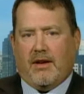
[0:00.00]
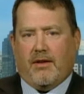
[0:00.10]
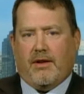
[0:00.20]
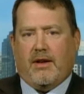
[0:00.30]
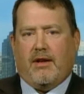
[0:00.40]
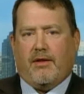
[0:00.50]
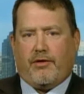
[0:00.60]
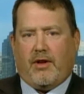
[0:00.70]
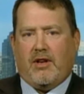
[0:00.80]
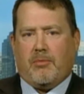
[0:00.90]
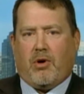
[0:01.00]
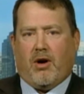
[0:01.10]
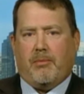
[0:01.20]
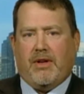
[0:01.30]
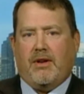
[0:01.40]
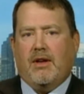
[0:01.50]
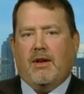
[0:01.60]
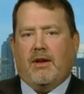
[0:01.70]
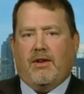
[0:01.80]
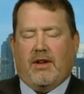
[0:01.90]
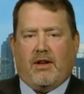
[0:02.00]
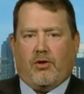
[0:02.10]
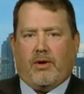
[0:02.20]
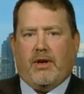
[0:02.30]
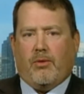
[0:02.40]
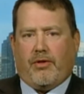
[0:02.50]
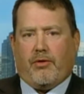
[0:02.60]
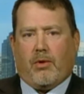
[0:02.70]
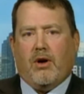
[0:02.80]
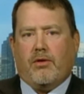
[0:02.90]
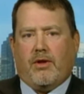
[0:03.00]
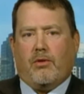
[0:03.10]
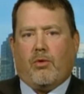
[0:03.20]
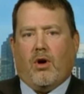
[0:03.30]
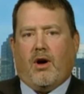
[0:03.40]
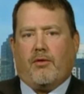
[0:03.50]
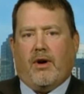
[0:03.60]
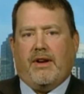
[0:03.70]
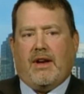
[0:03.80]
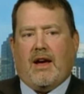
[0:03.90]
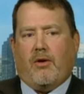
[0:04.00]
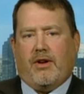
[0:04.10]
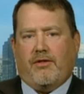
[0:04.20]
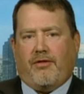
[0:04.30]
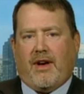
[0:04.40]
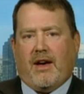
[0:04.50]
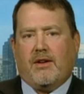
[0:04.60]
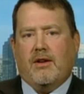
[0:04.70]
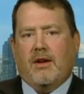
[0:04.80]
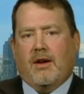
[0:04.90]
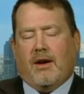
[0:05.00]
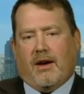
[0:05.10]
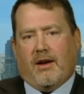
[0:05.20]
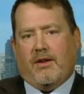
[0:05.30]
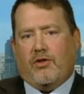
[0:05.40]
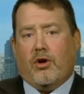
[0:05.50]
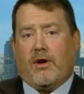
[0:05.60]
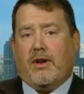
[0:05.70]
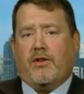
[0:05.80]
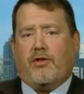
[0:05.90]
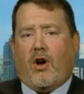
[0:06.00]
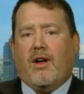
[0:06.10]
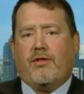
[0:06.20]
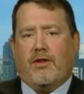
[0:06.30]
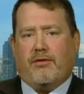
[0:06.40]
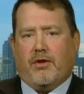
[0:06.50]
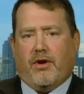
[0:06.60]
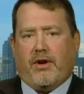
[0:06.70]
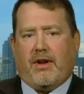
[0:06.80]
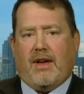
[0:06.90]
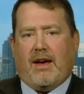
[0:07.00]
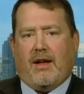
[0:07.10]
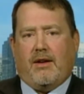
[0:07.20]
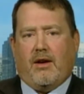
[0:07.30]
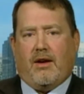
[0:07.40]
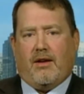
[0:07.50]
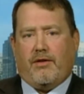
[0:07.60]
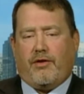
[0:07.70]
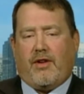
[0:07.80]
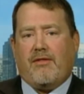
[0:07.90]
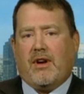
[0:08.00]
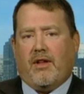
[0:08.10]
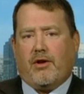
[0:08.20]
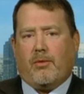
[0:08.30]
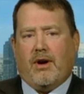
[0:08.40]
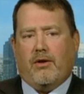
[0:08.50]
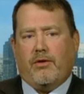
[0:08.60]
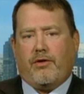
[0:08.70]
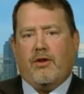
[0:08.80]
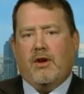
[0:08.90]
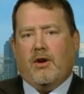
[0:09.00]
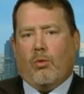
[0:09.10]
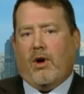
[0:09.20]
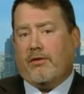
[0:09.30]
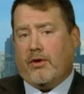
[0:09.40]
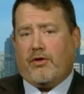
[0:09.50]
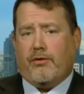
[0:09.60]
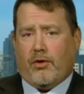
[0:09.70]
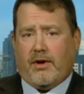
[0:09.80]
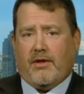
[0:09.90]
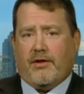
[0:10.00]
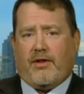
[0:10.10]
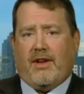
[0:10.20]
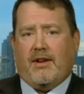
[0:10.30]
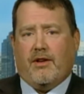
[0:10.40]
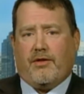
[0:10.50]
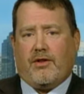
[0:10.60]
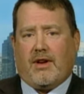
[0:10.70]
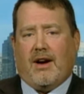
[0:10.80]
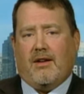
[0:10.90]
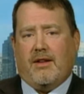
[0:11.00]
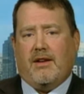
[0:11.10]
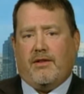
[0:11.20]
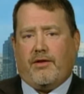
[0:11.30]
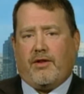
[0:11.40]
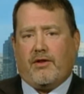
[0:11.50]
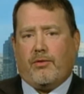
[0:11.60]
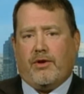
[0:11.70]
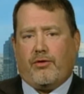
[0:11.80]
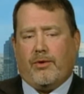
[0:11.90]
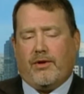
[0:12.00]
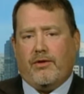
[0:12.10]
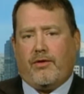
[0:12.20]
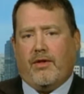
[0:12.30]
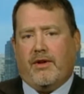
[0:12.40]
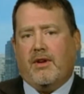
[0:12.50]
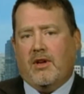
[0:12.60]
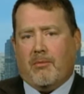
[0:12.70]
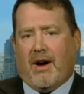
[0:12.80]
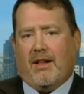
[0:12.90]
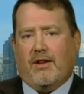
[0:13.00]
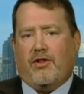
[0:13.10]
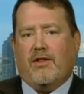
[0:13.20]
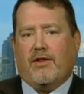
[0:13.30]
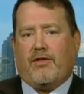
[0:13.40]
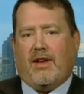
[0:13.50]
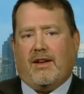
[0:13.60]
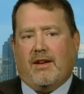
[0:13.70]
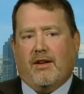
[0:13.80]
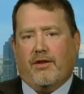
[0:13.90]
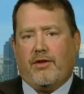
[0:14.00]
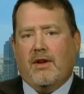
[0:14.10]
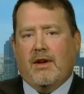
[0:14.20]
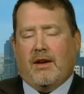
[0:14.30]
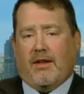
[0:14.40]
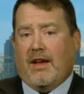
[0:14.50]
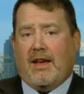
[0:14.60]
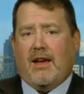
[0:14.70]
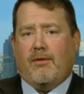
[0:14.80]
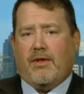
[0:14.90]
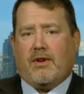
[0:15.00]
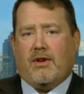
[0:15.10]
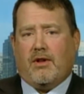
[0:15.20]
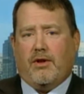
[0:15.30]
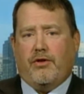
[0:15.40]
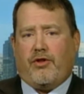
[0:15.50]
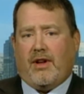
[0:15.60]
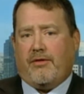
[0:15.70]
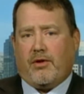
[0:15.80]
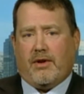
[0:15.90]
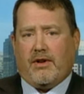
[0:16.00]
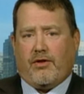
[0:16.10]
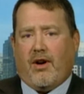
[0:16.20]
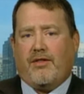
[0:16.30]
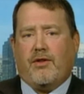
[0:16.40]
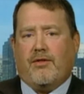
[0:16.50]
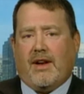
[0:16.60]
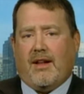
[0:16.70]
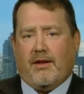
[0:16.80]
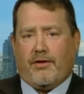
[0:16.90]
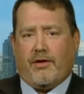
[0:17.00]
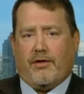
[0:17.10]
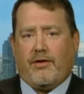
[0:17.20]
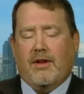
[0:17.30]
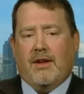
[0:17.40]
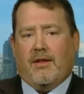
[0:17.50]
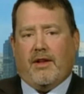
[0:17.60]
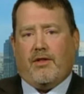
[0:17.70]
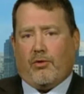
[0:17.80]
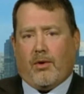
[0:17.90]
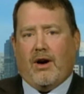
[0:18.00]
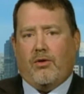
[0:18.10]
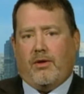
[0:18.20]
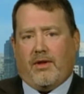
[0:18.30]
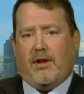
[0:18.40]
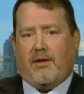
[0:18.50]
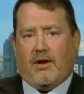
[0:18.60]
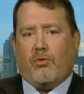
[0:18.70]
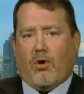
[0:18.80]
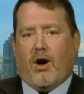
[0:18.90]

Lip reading: end of the day, the State Department did agree with the route that we're on right now, and in fact took an exhaustive look at 7 other routes, one of which avoided the sandhills entirely, and 6 which reduced the mileage in the sandhills. And they came to the conclusion after an exhaustive analysis that the route that we're